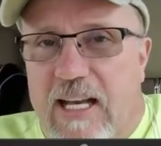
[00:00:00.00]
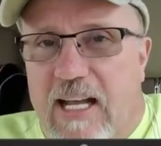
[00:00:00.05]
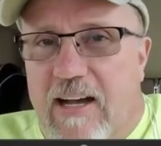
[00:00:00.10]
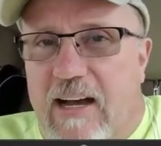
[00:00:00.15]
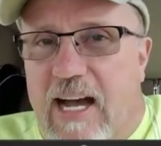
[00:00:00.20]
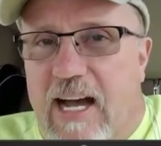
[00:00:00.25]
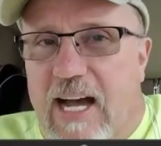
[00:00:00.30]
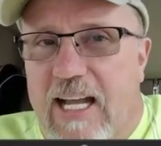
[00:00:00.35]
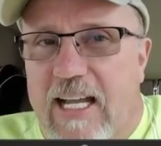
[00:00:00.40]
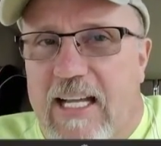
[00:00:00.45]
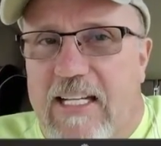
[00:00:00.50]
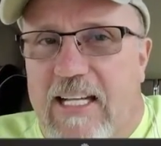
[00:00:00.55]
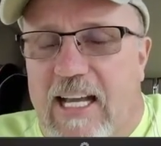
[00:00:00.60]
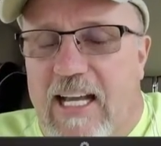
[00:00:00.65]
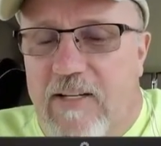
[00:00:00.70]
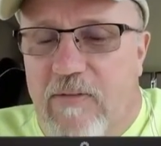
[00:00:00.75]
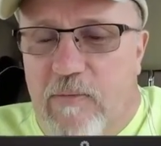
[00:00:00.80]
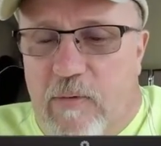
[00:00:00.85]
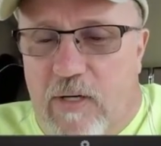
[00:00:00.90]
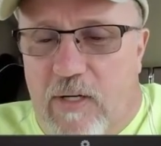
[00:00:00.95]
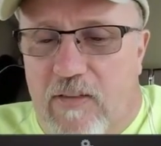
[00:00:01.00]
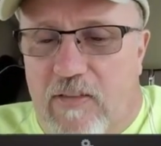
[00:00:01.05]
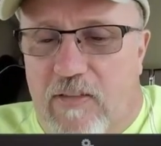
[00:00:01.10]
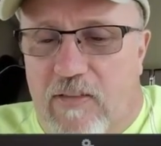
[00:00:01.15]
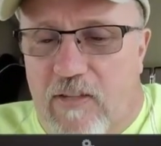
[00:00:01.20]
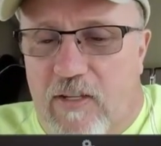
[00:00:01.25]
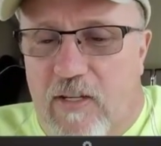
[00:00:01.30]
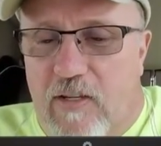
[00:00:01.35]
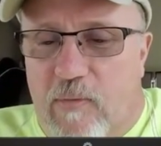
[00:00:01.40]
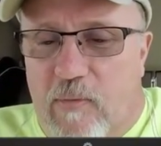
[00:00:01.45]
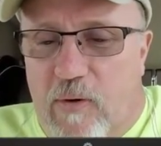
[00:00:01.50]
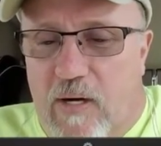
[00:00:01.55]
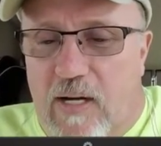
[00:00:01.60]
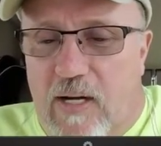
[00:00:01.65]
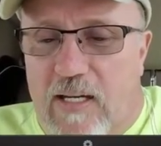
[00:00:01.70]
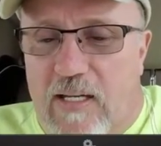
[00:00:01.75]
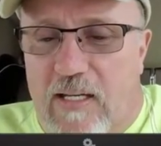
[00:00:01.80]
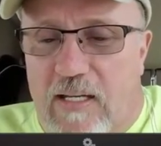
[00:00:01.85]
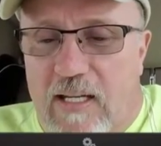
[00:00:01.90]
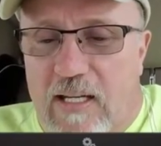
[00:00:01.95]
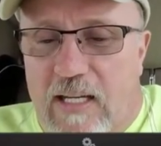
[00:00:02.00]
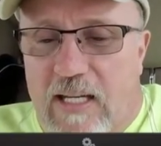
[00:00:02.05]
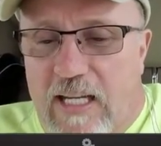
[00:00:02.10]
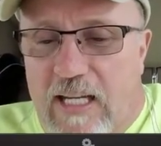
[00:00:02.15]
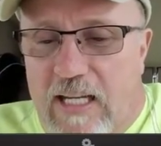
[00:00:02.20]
Now, iodine-131